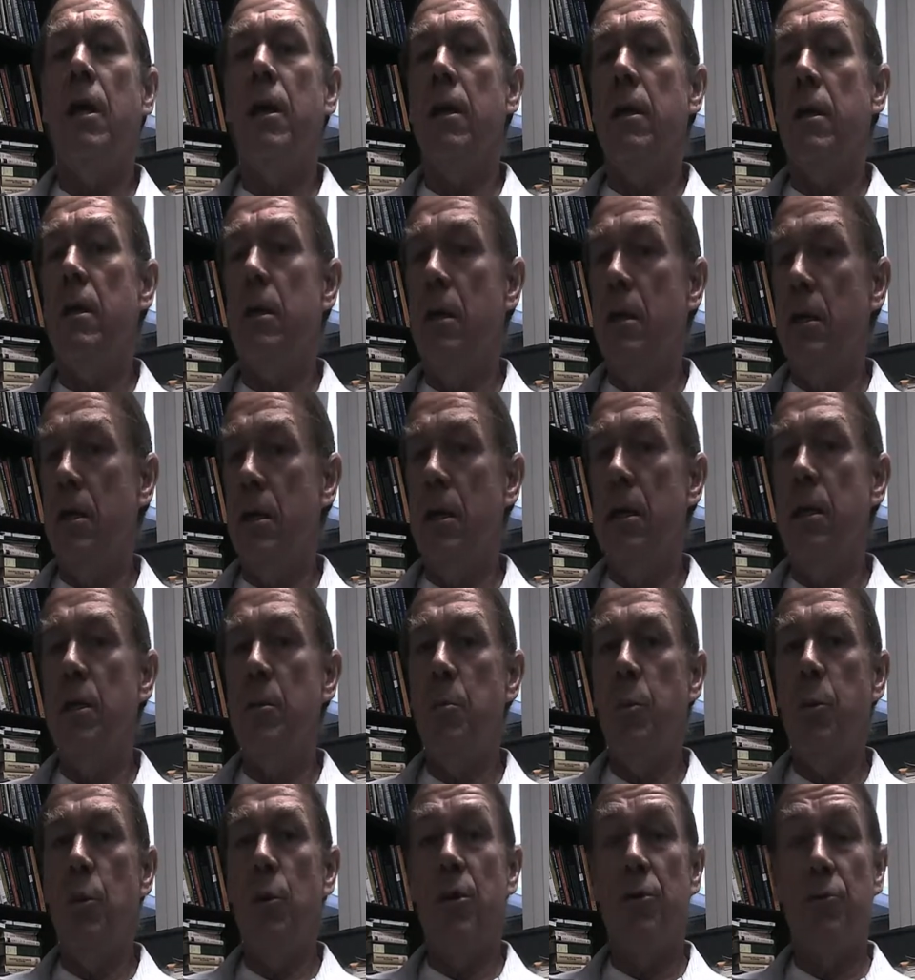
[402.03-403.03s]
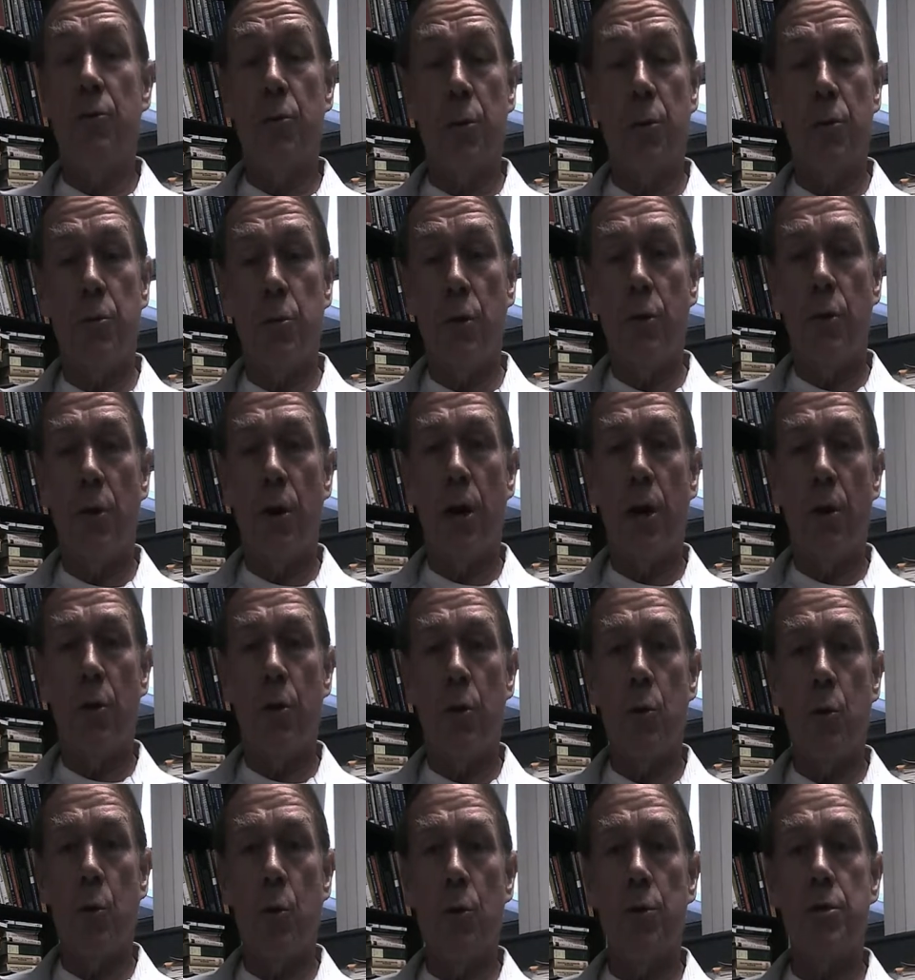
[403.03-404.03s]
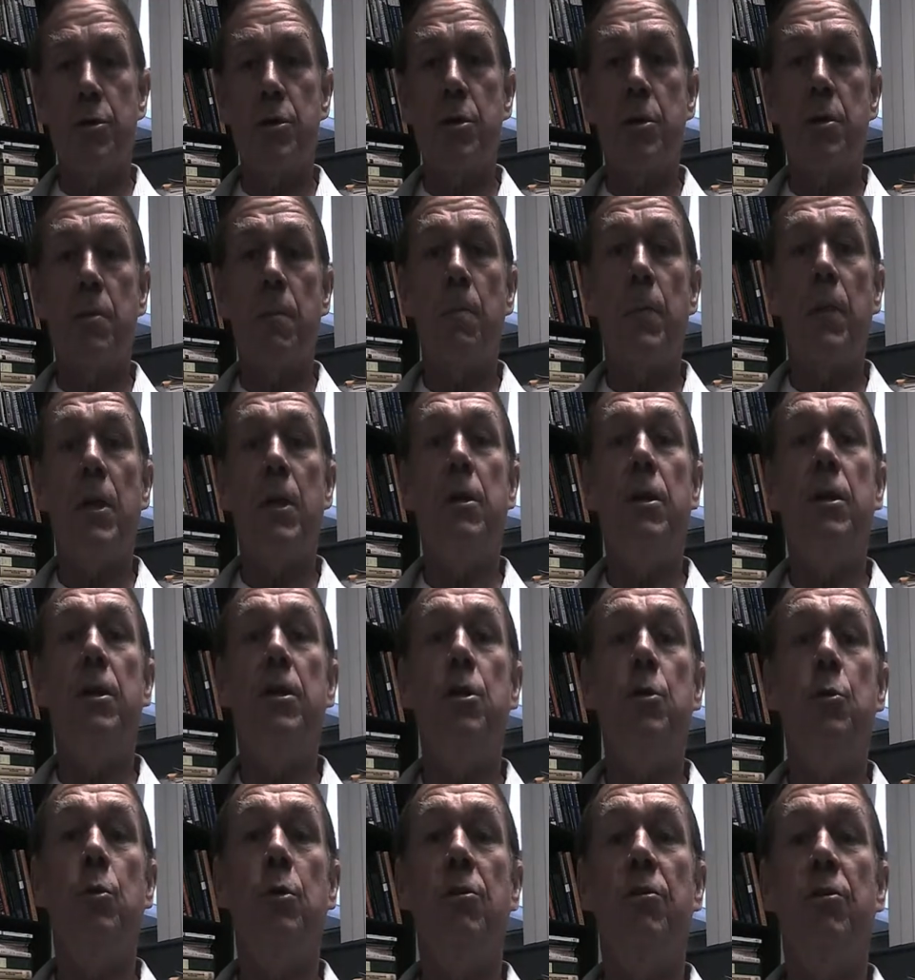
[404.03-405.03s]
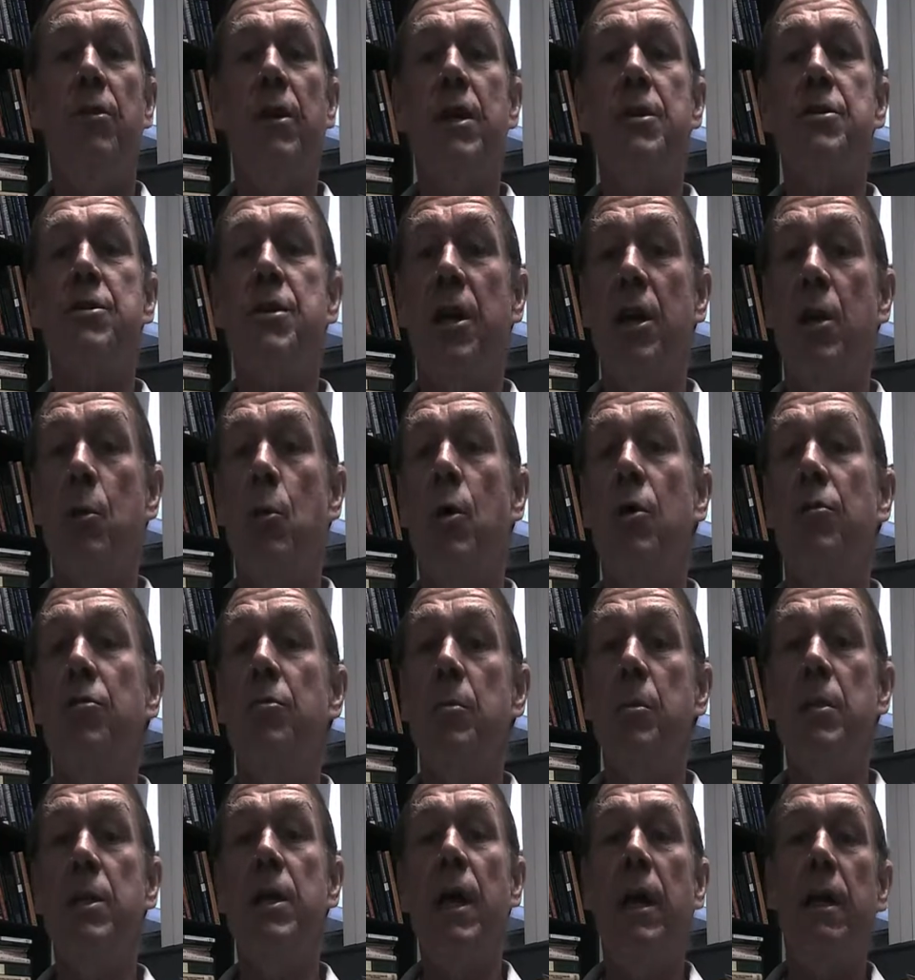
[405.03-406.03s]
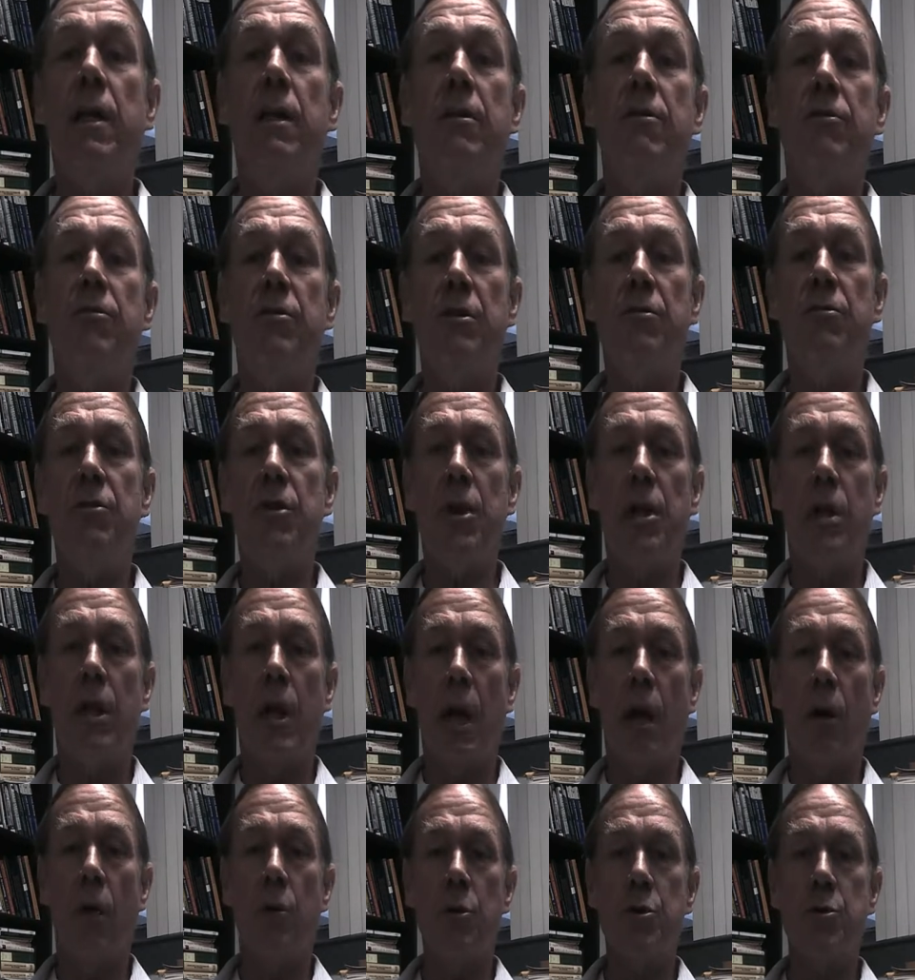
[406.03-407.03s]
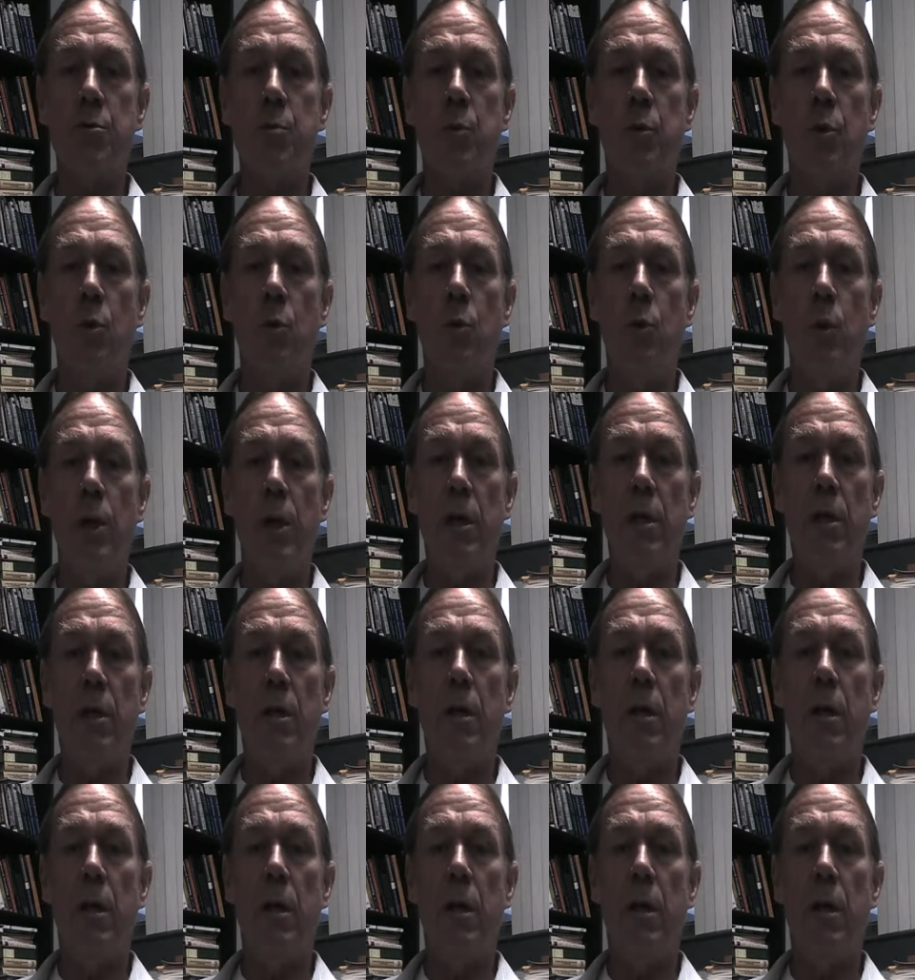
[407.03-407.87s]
you need to put in for a 3 credit hour course, you need to invest anywhere from 10 to 15 hours per week.